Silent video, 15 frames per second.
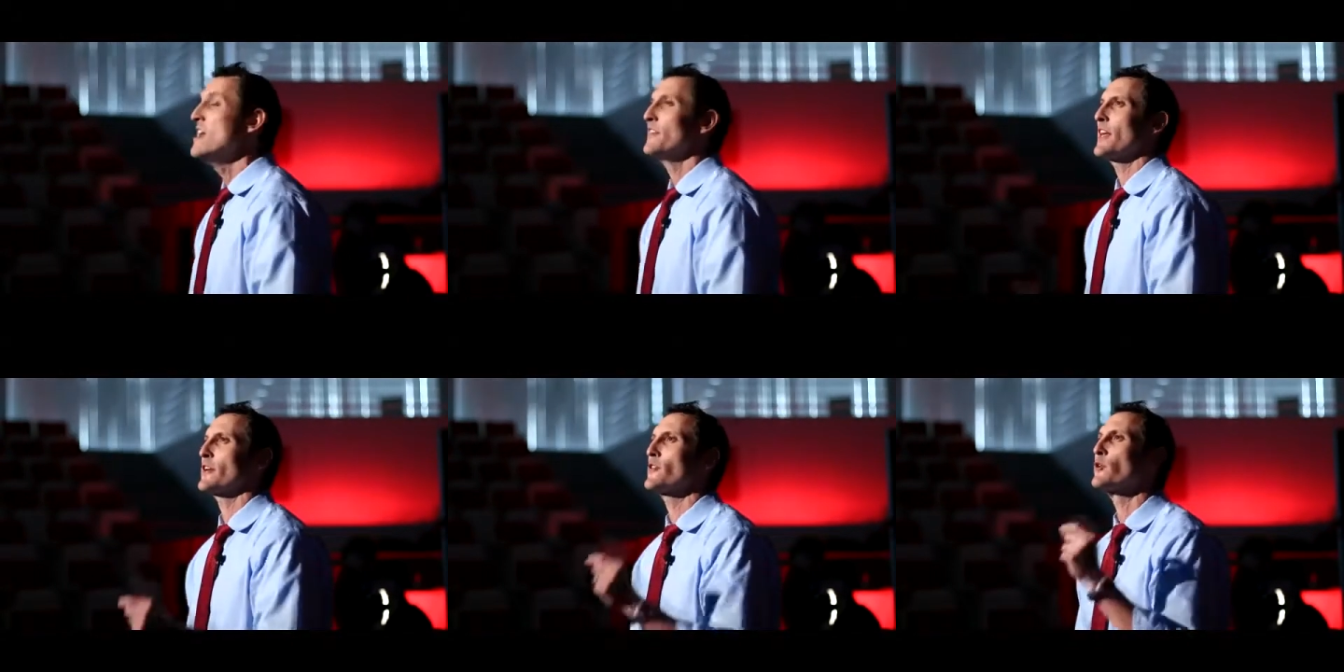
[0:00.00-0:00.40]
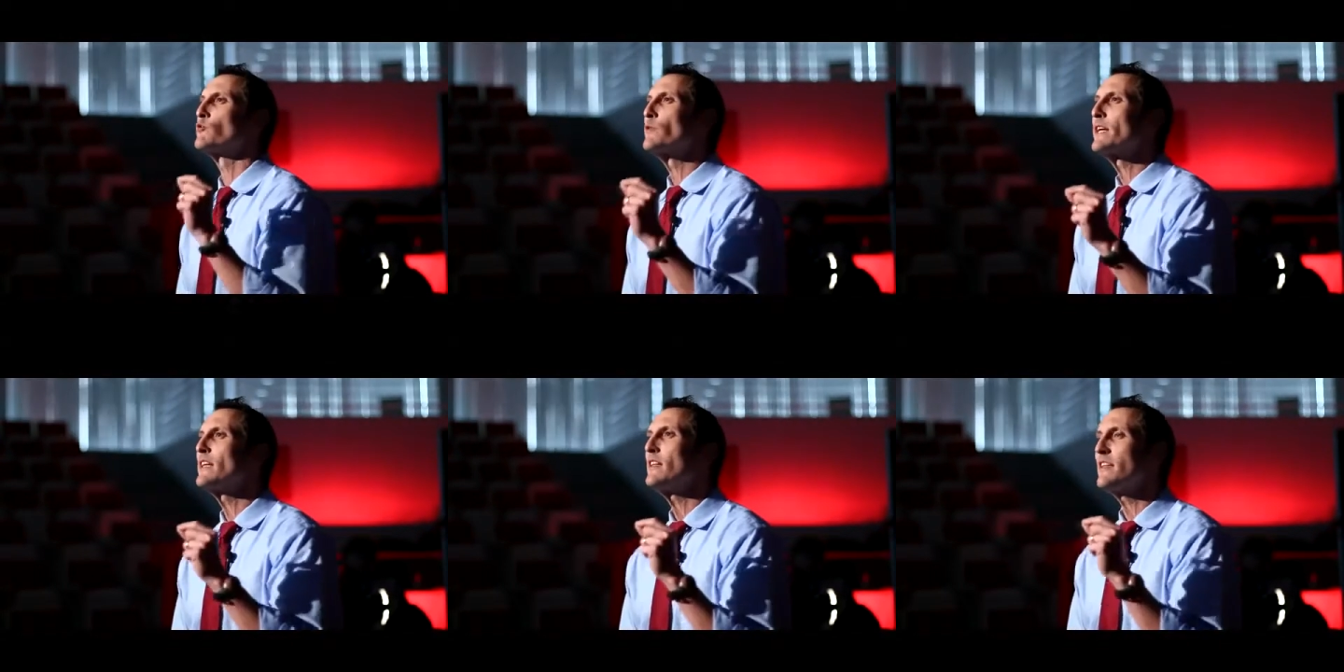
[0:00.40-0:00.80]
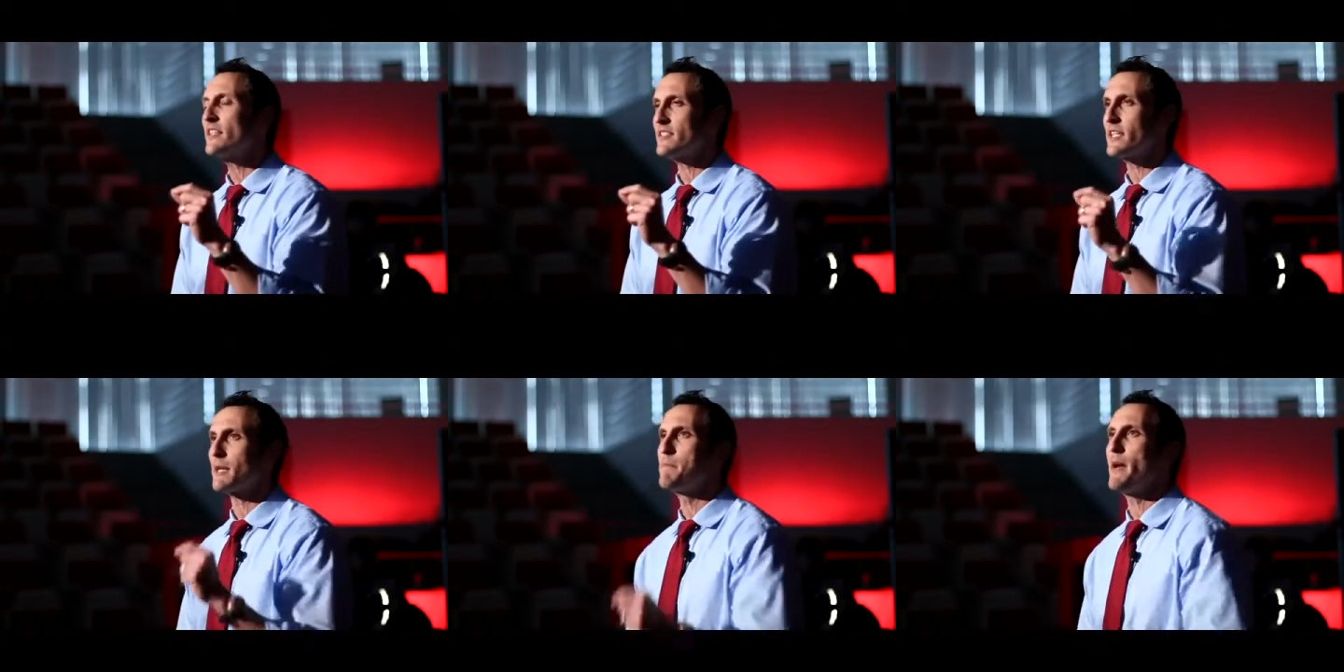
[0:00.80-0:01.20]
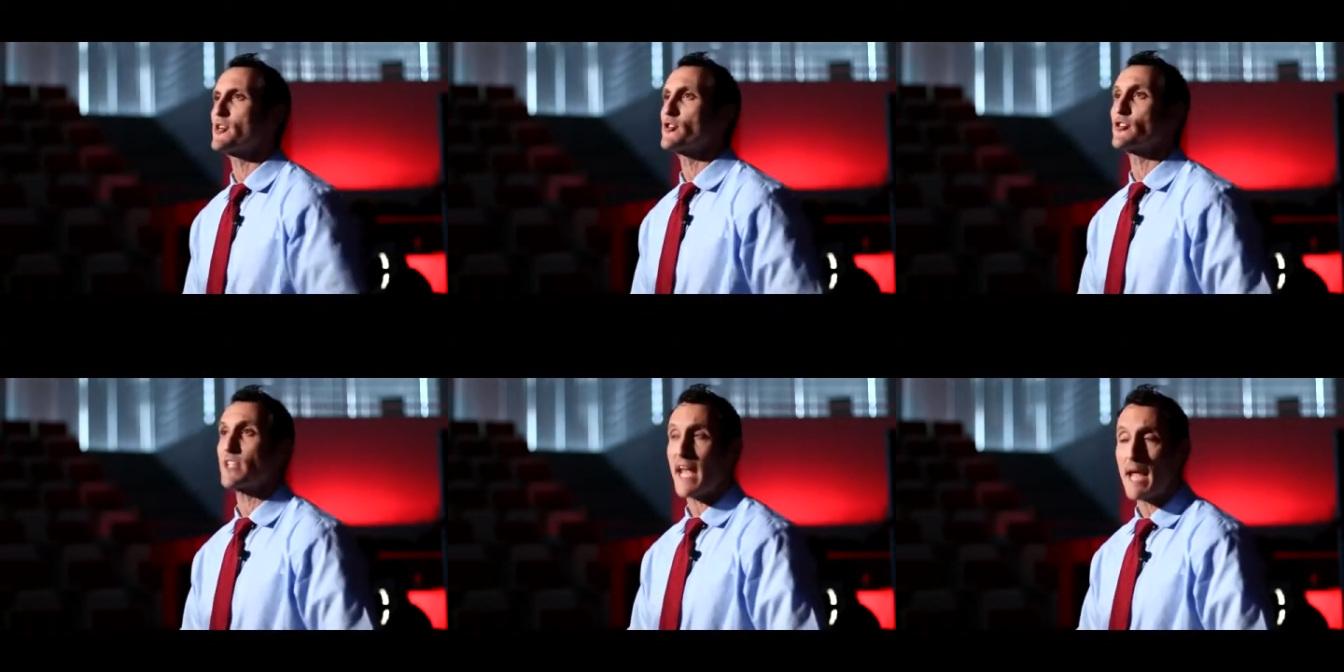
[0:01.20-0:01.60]
that are the realistic
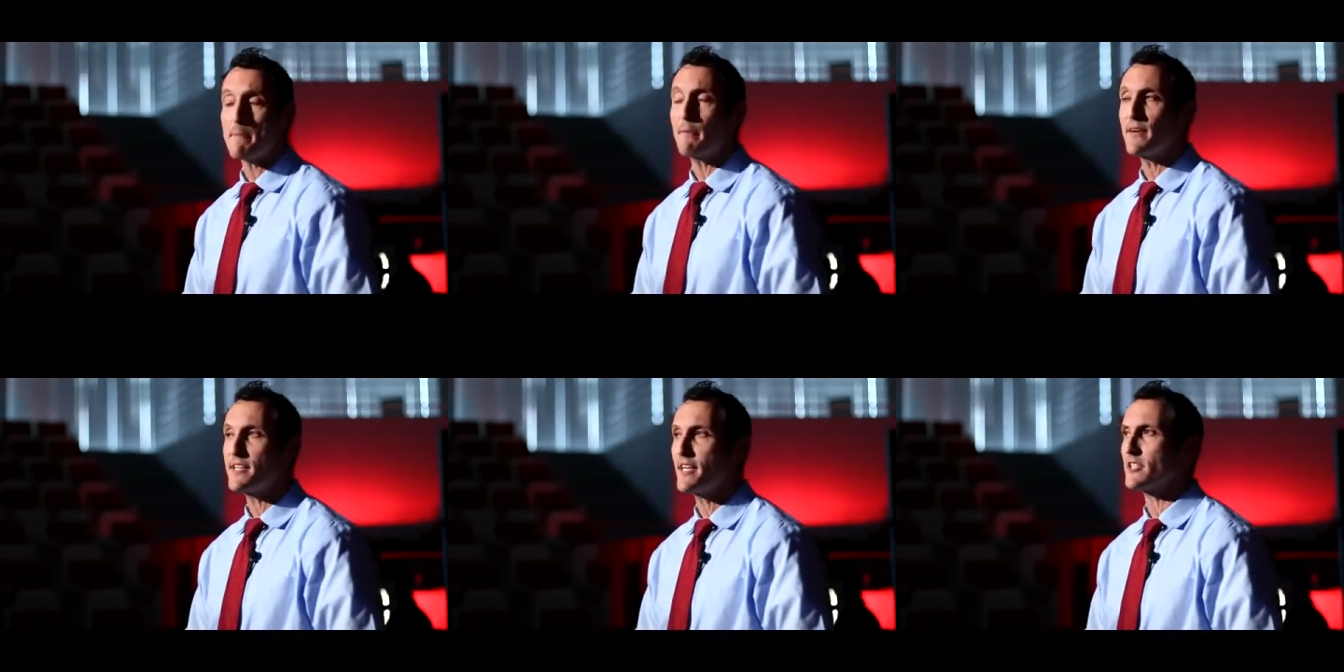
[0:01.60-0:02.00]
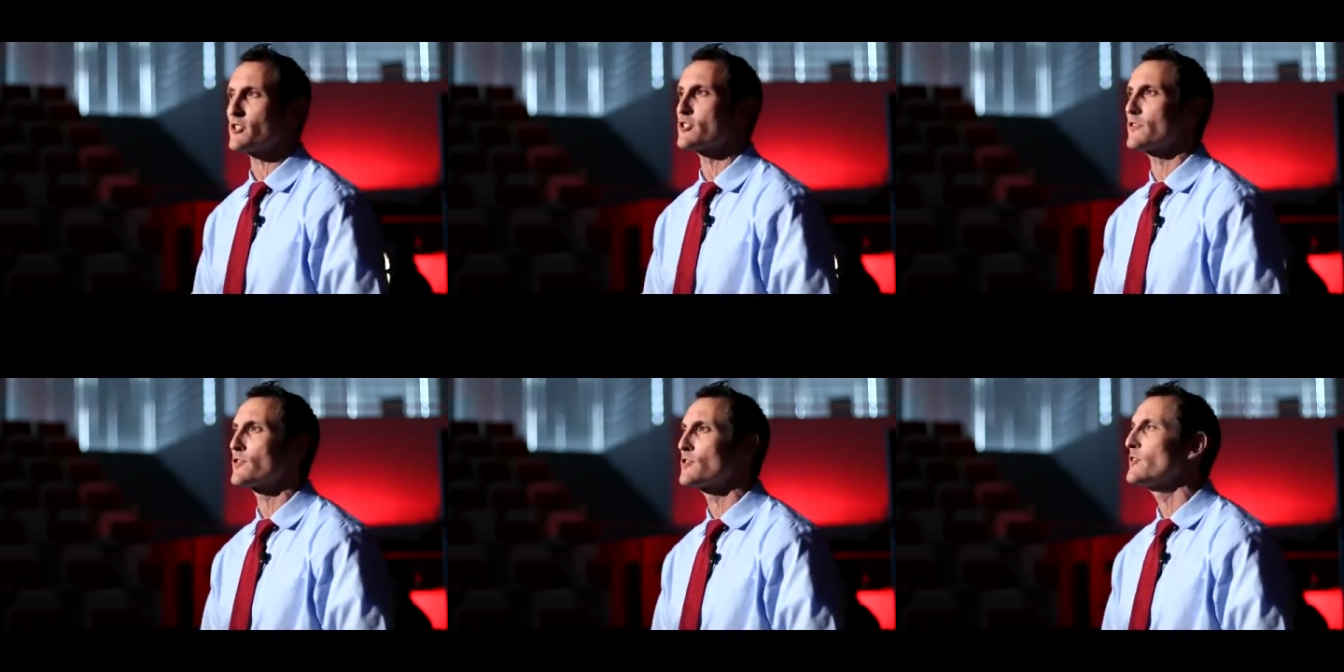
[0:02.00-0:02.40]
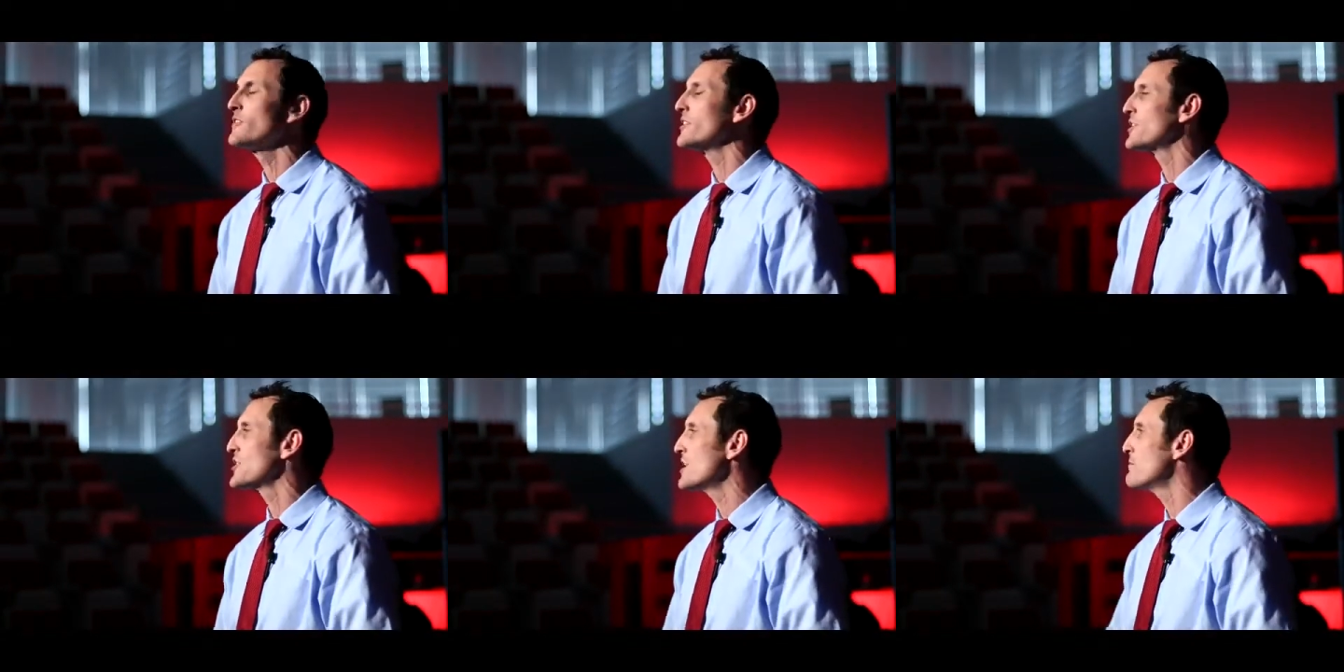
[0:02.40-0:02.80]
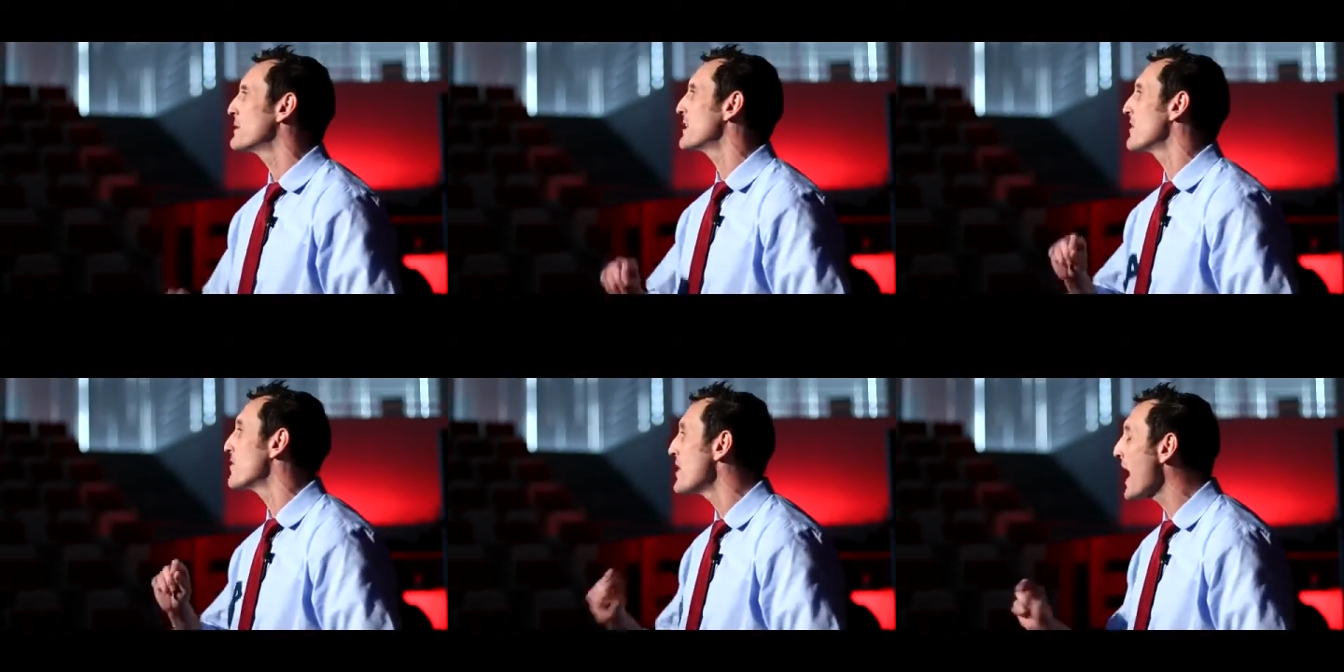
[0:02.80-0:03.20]
measures and predictors of student
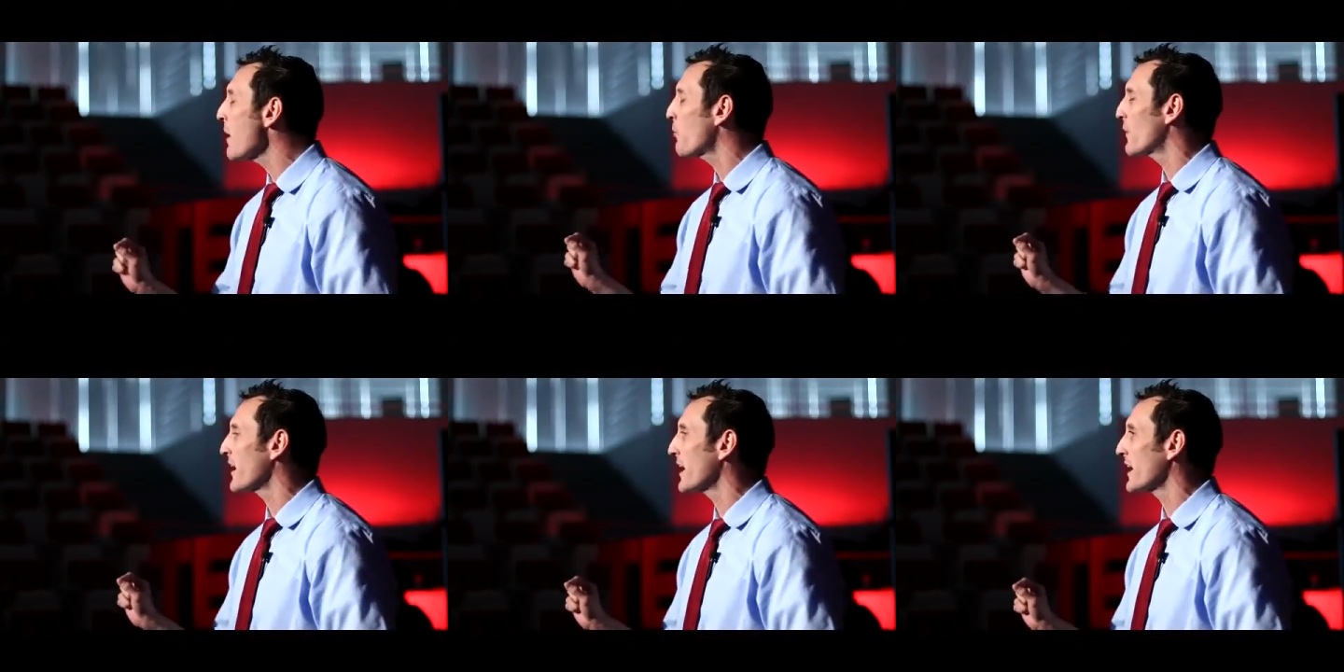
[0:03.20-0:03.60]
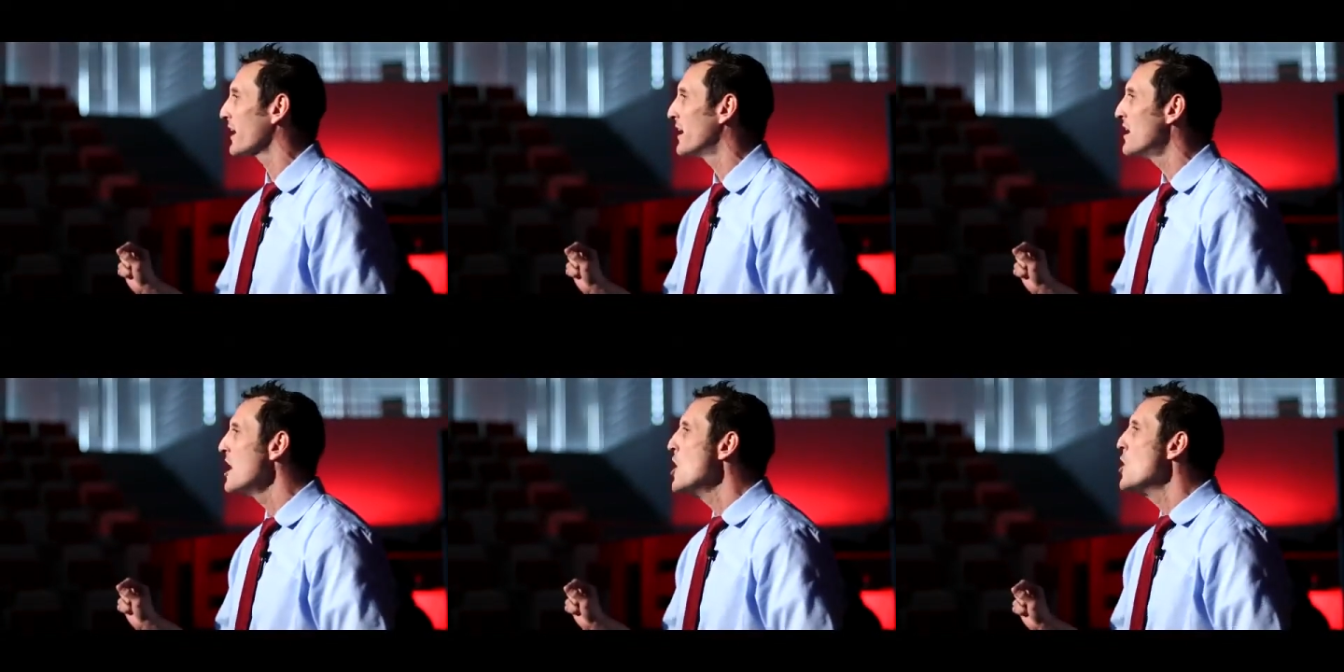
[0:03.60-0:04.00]
achievement. In that way,